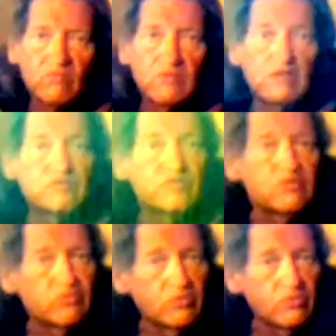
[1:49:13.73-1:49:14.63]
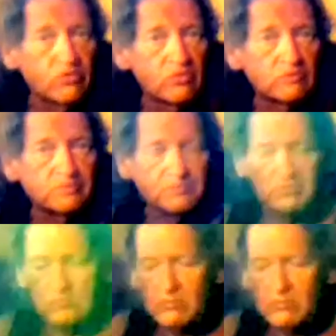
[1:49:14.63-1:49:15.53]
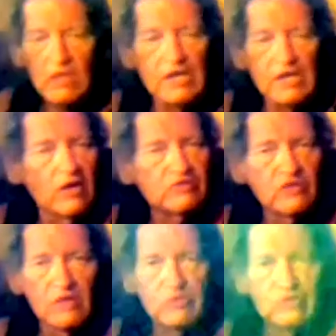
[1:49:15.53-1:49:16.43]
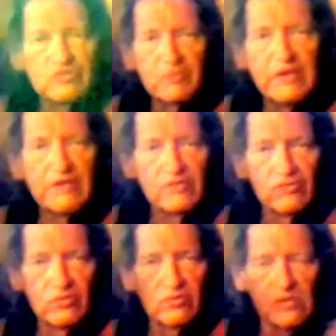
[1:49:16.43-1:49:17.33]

It's the truth. And that's all I'm doing is speaking the truth.